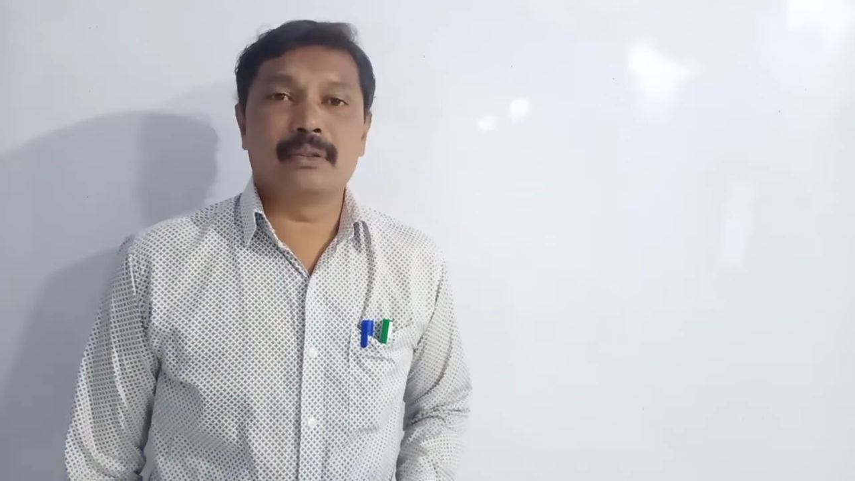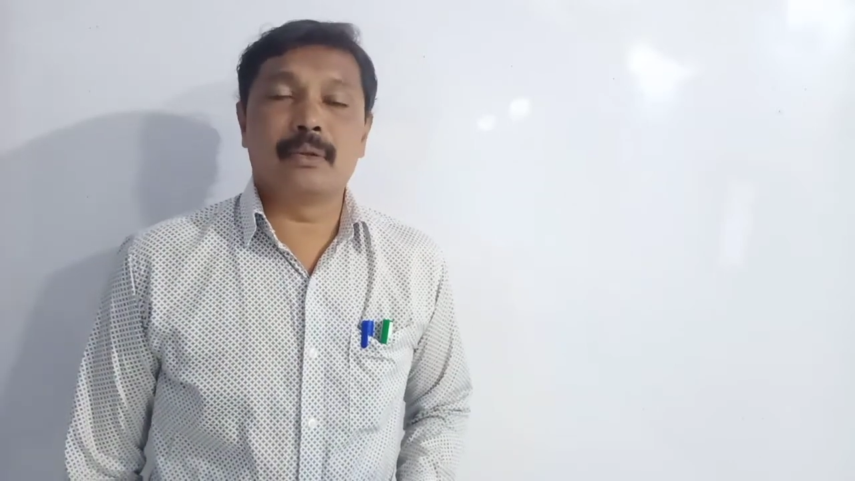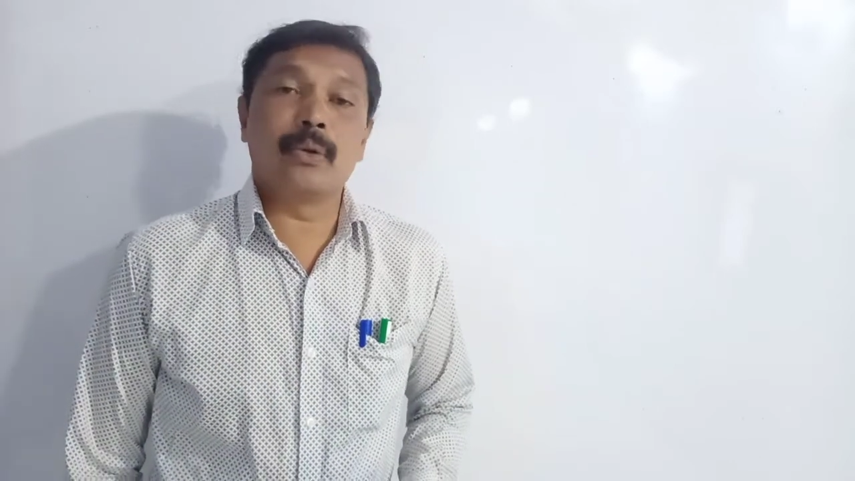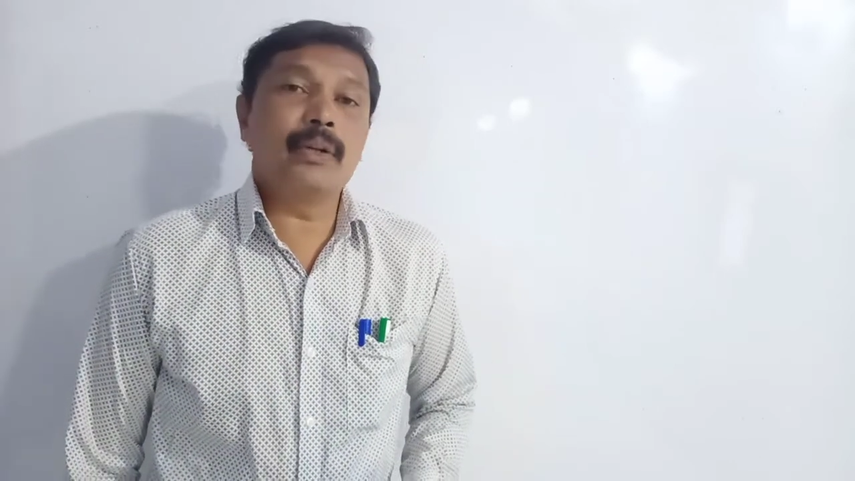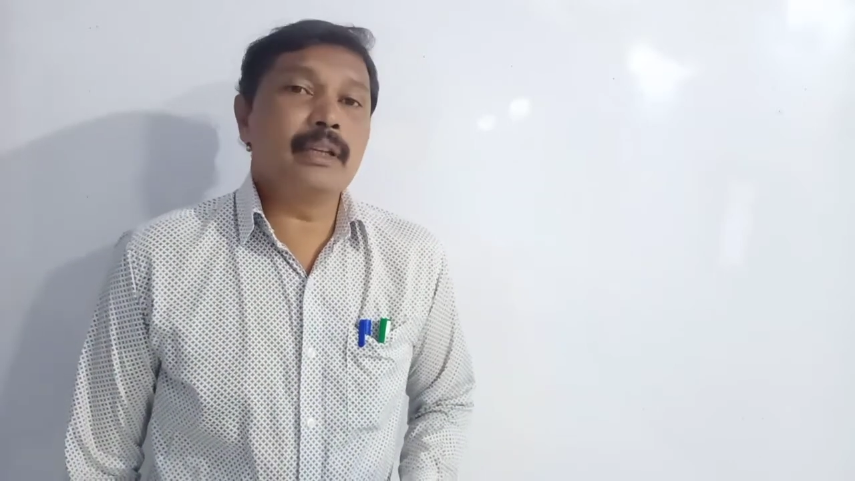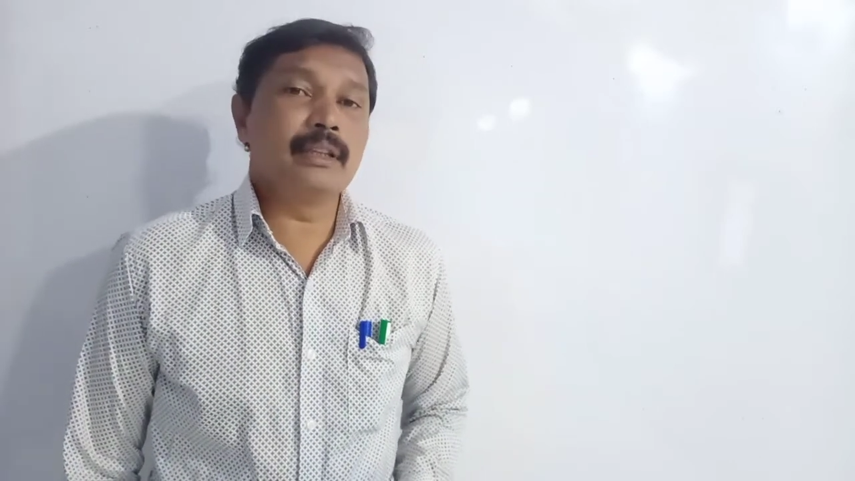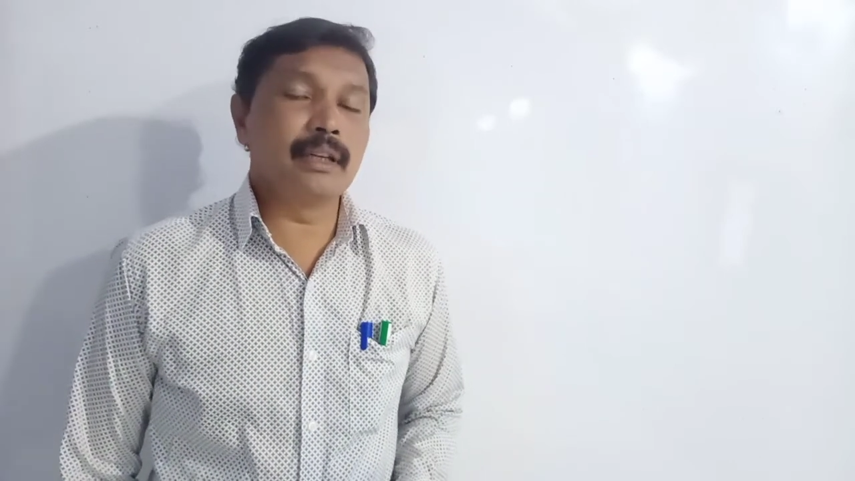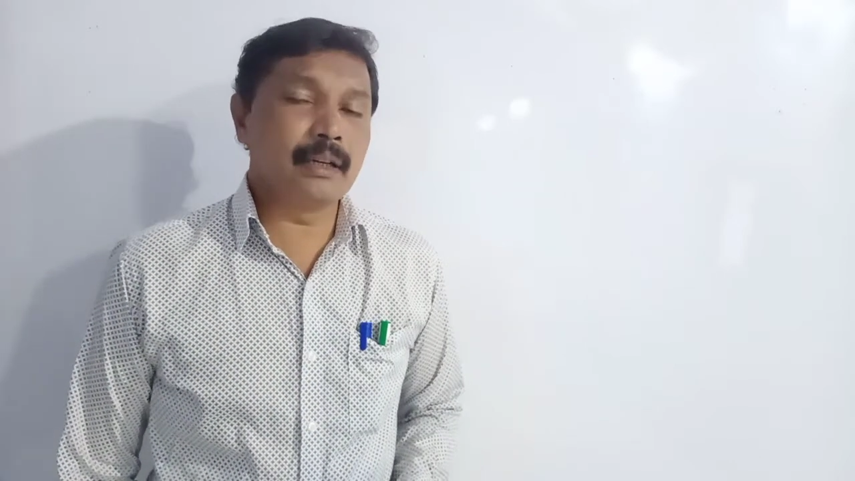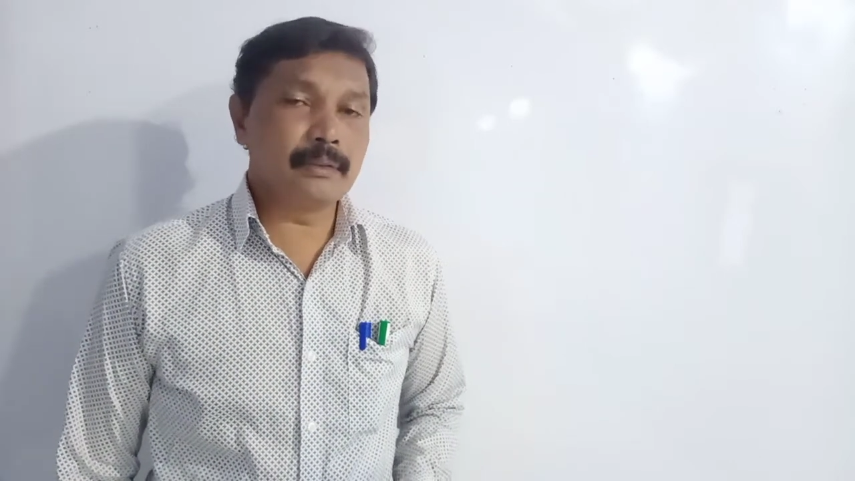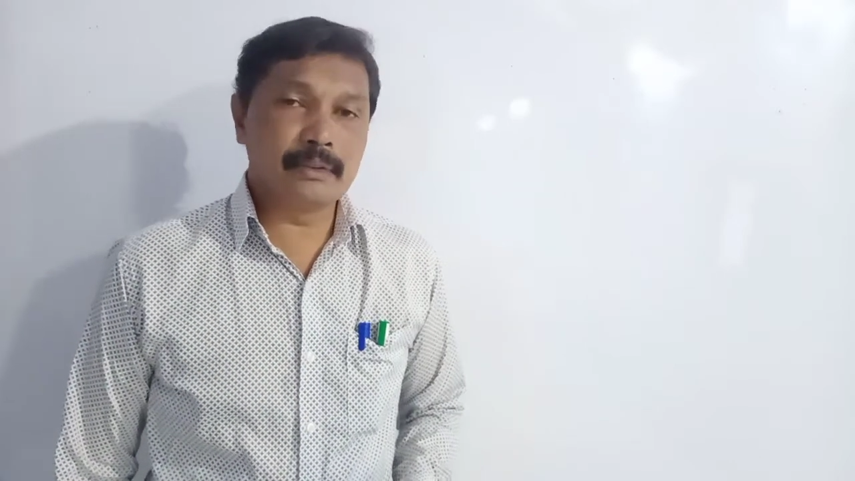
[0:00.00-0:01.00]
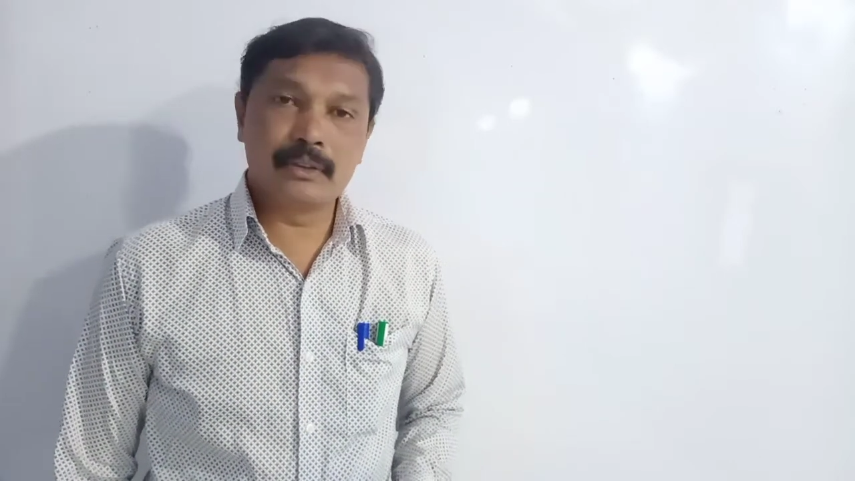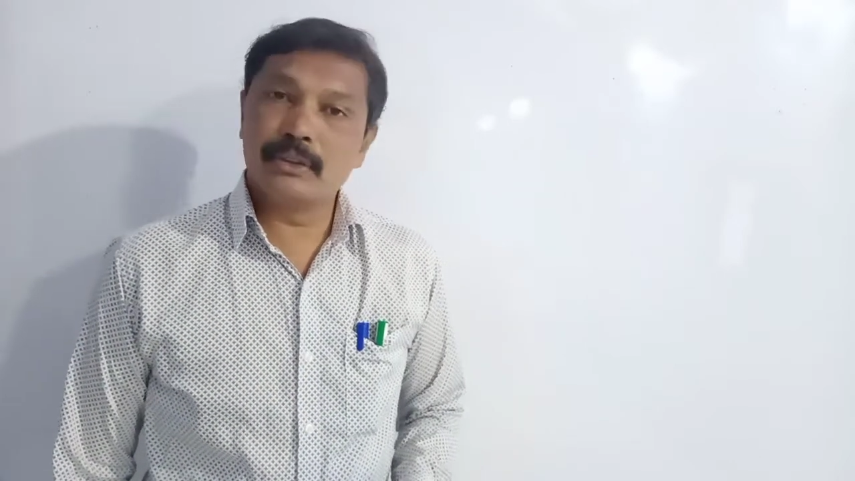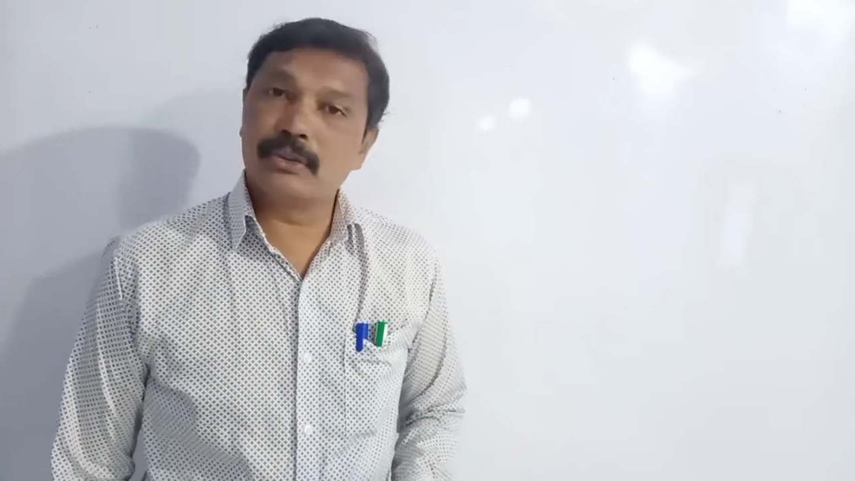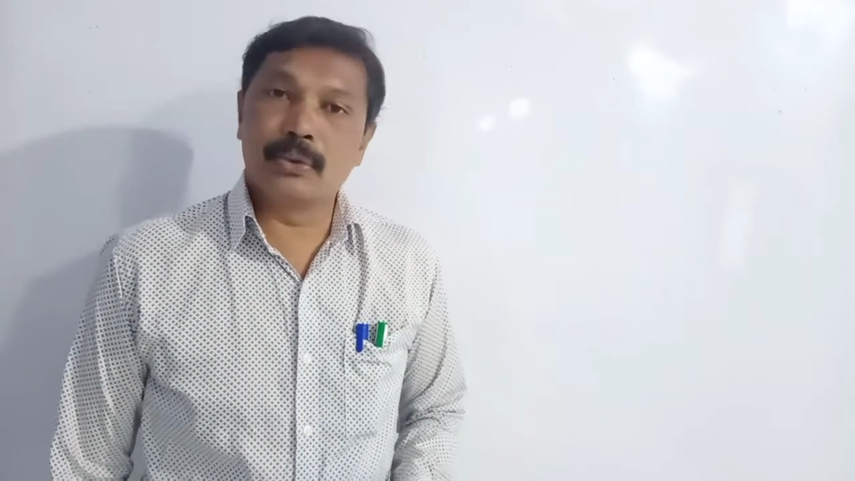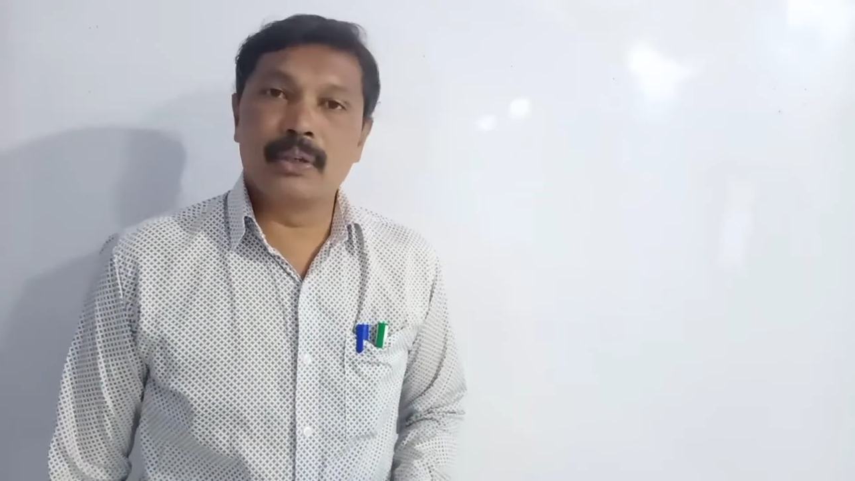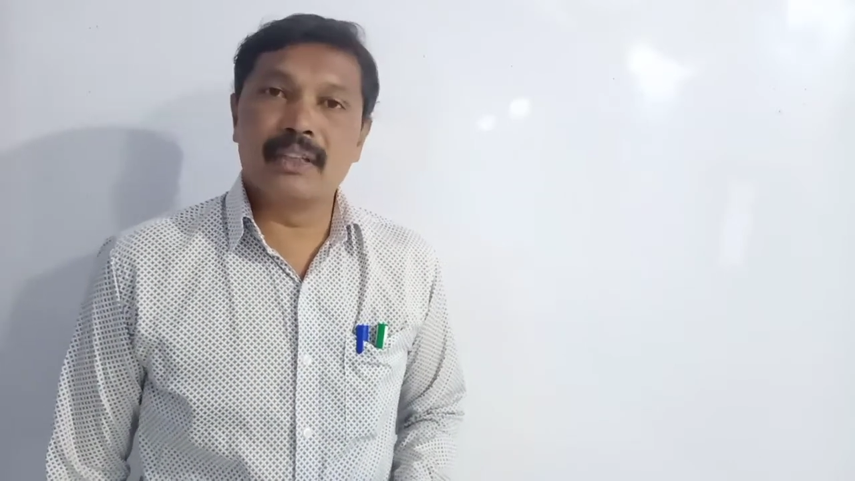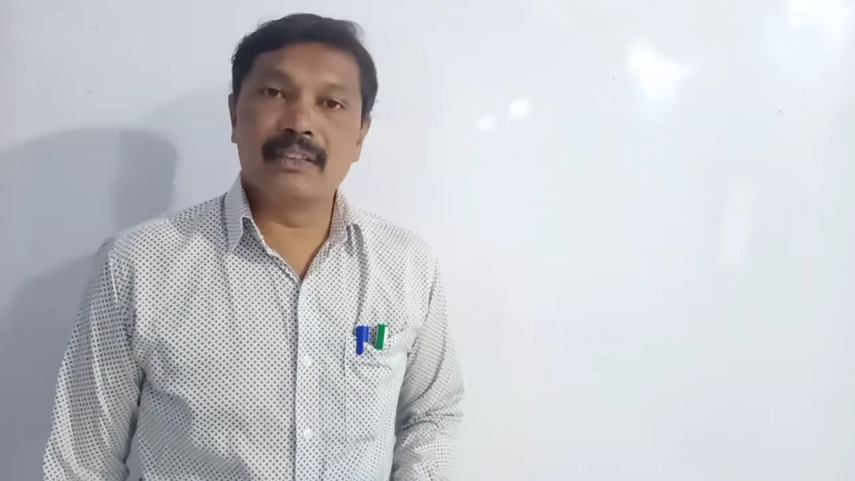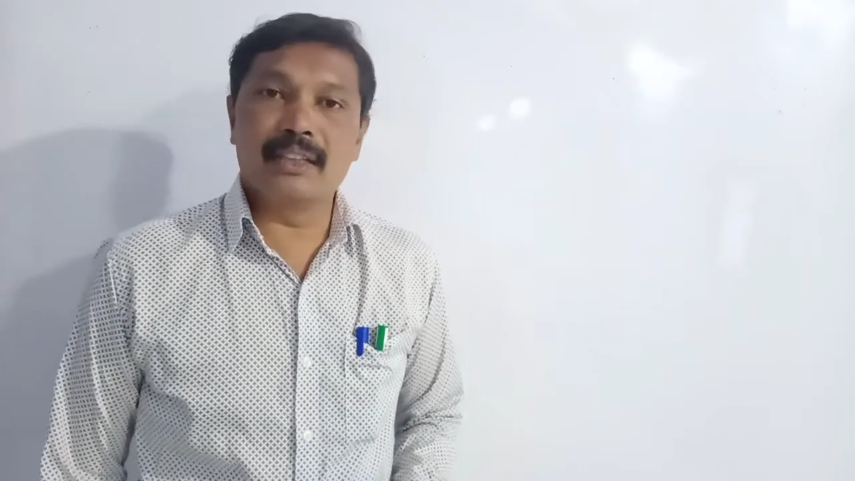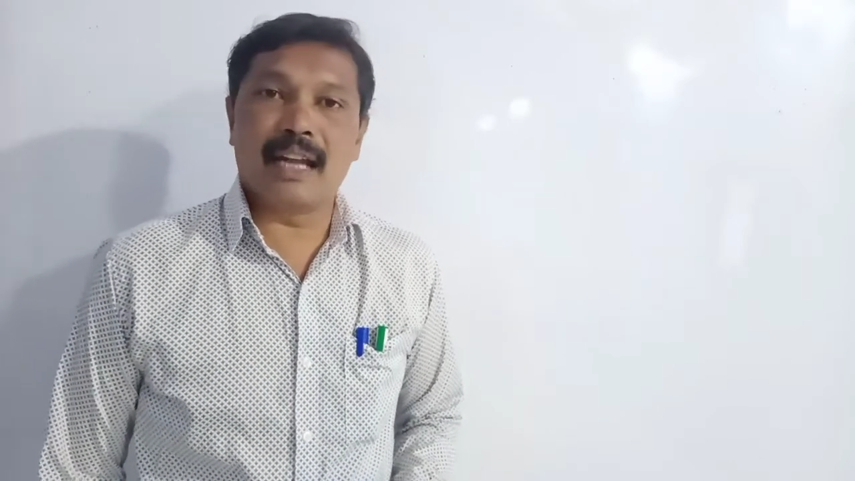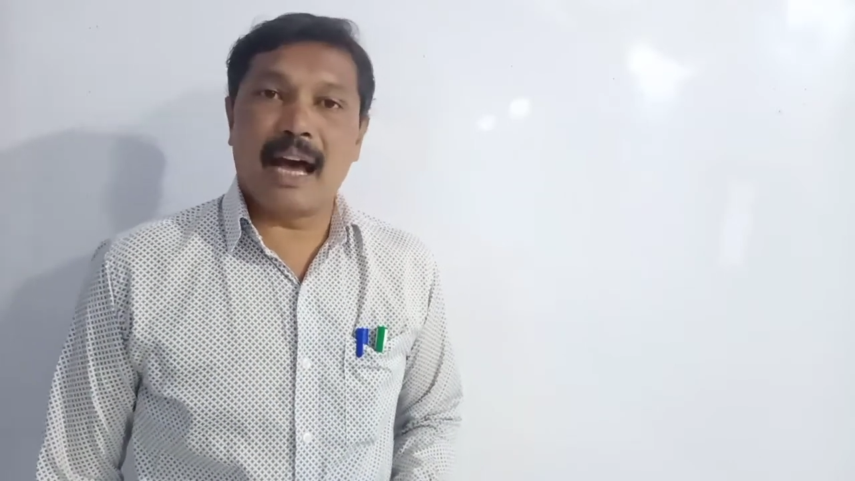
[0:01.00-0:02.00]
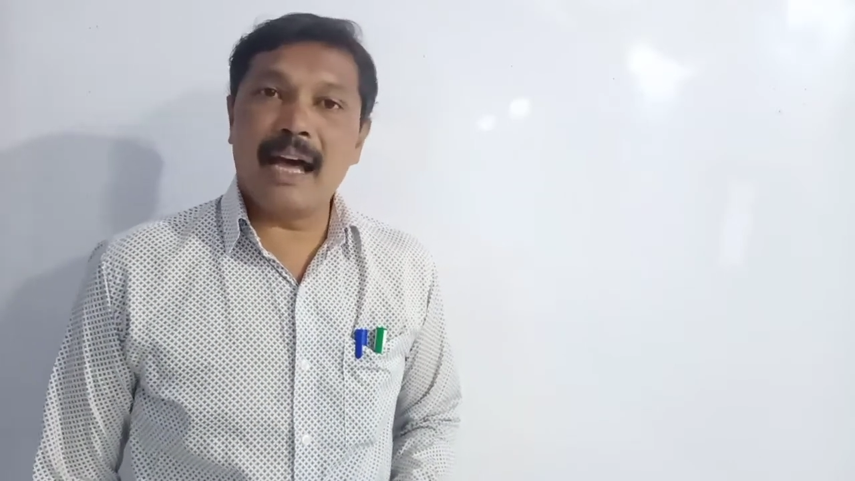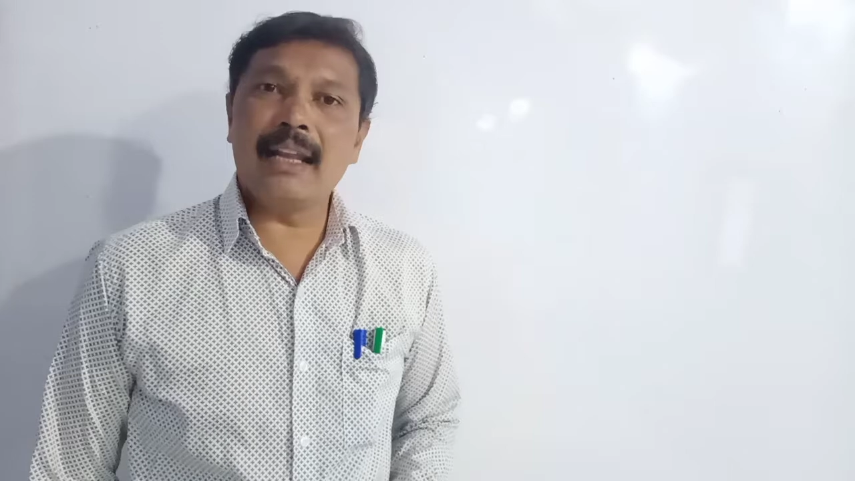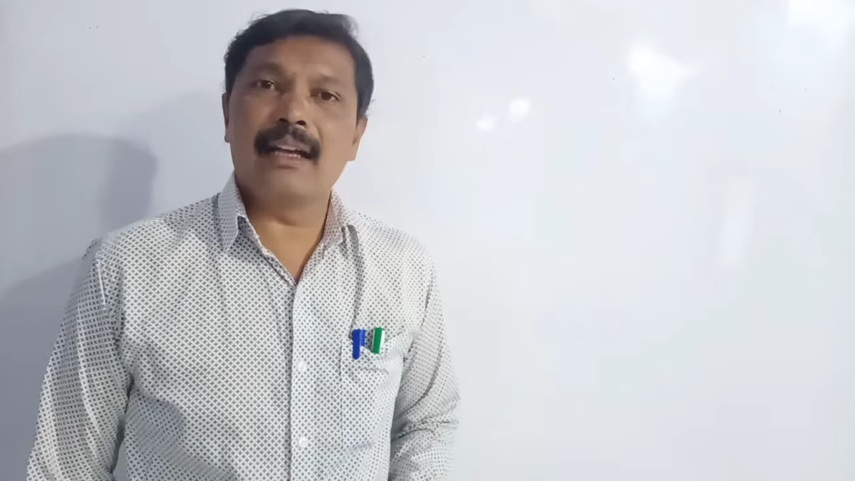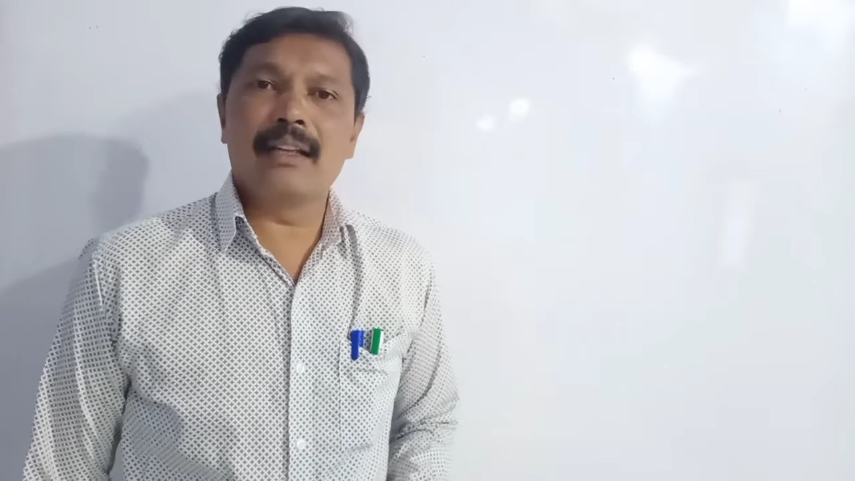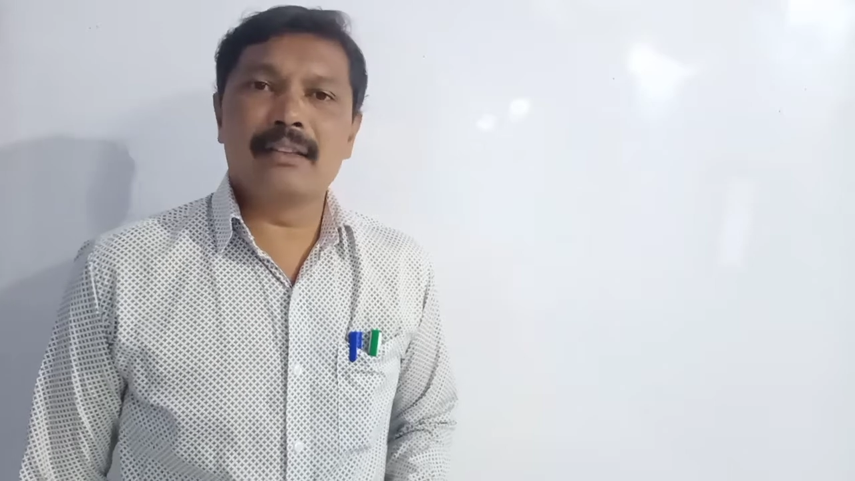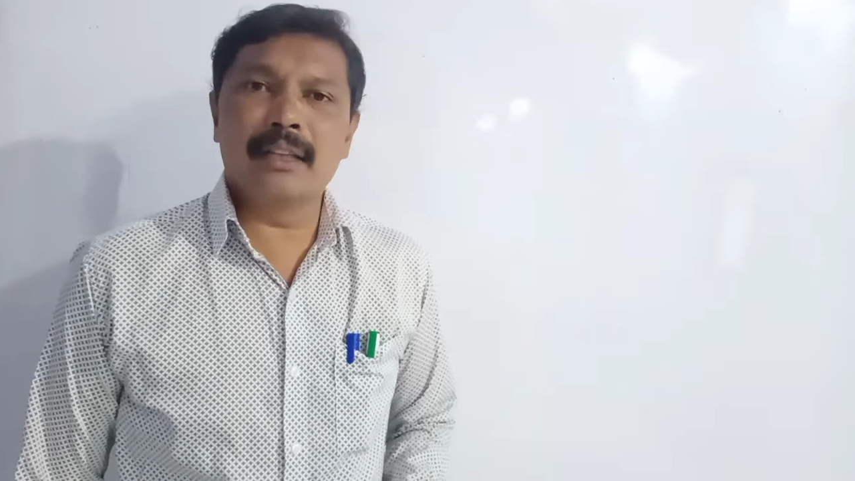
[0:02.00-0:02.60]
grown in the snowy region are